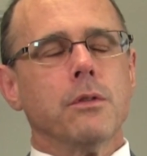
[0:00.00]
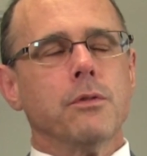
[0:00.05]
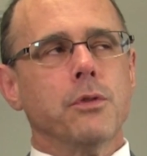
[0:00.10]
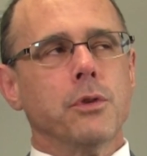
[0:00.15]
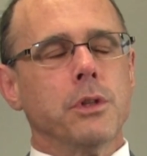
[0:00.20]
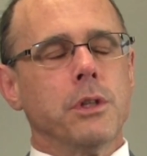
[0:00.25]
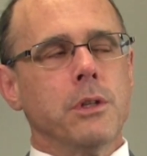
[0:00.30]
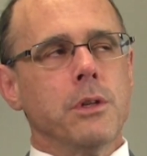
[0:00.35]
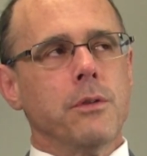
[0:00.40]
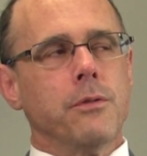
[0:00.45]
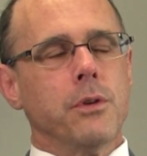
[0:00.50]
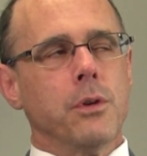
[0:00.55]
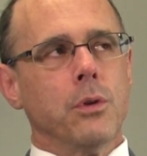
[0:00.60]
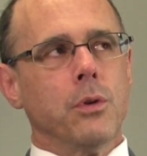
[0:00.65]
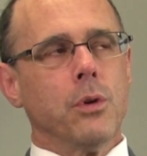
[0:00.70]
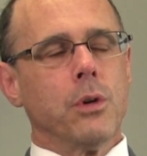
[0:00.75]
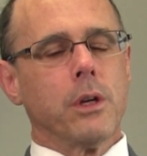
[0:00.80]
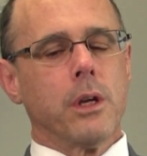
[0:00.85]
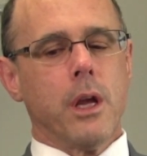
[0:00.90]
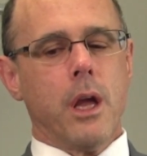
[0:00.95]
If you, if
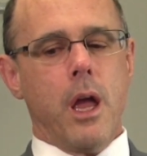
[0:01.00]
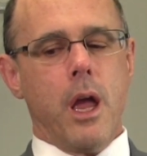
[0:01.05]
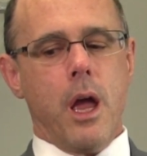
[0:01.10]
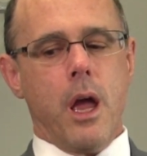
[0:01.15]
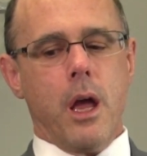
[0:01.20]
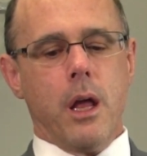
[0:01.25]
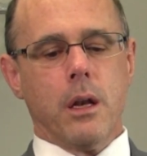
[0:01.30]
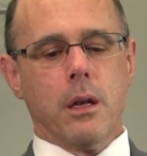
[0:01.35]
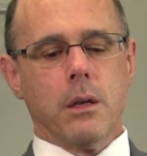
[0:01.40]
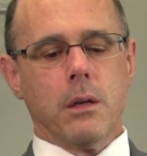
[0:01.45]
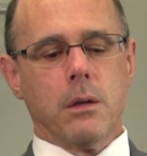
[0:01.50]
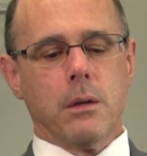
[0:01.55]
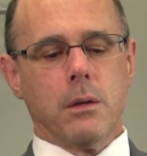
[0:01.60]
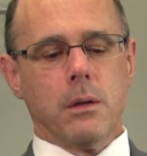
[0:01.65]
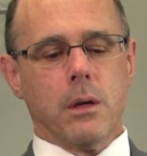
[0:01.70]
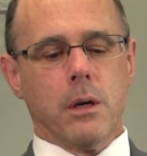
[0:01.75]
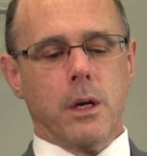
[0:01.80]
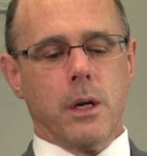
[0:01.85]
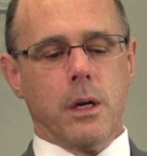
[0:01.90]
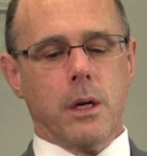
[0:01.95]
you look at
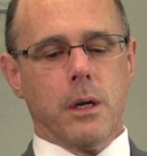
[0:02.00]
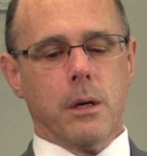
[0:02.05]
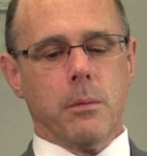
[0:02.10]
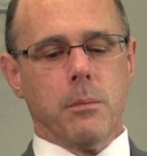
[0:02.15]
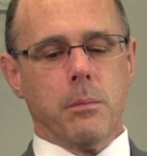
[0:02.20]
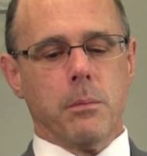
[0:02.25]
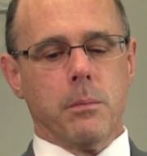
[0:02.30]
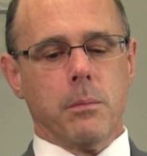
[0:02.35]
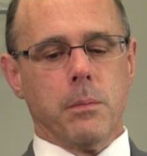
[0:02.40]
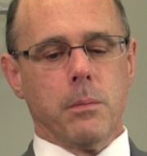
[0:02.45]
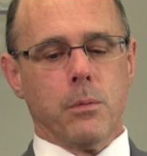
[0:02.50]
uh, um,